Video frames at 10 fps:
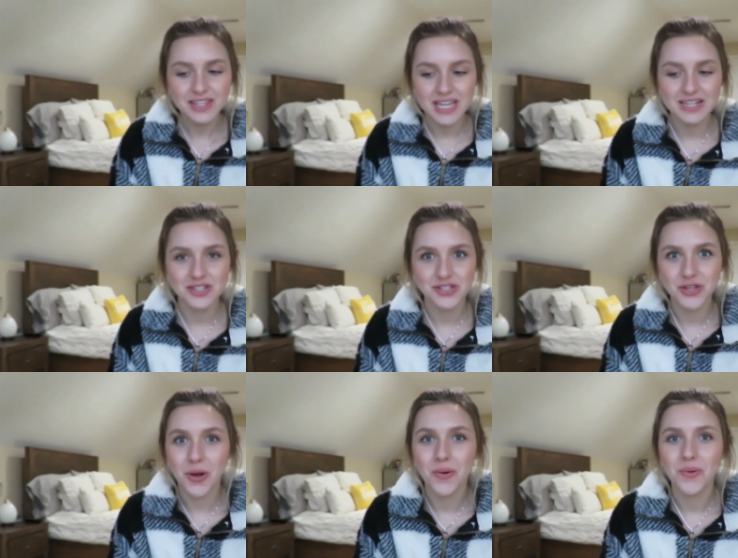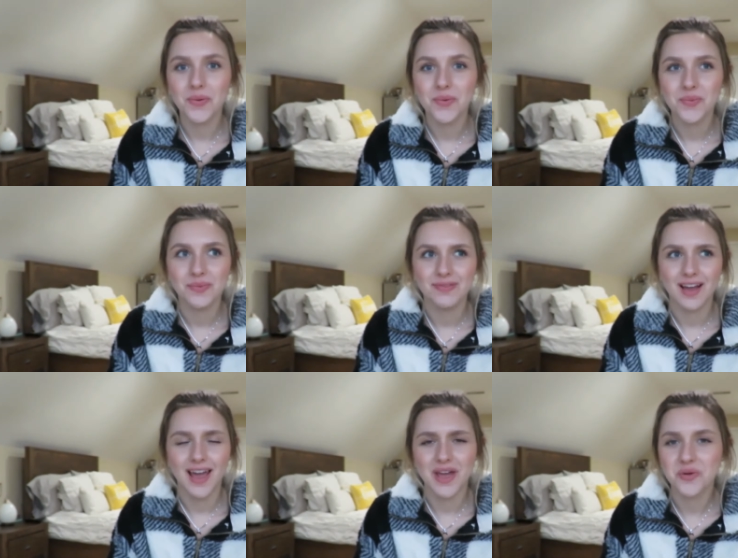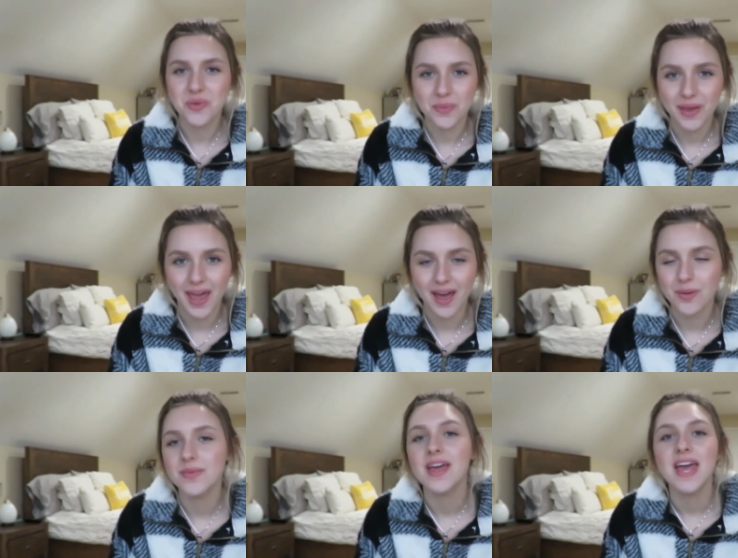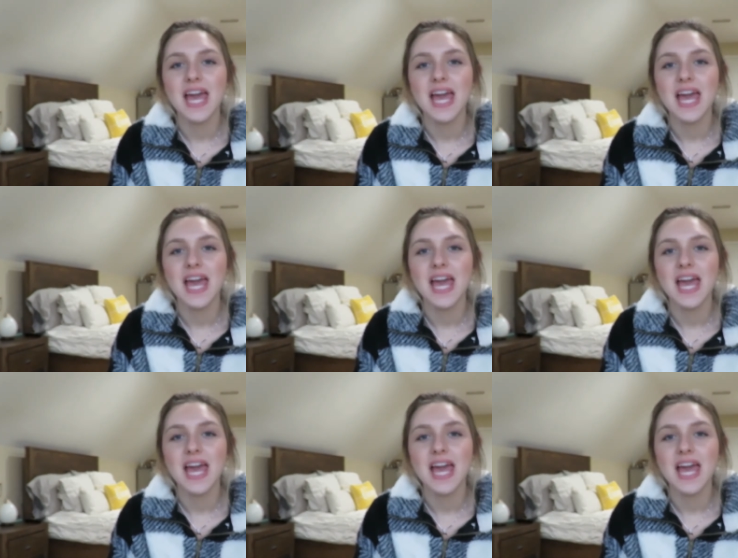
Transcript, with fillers: And so I had a webcam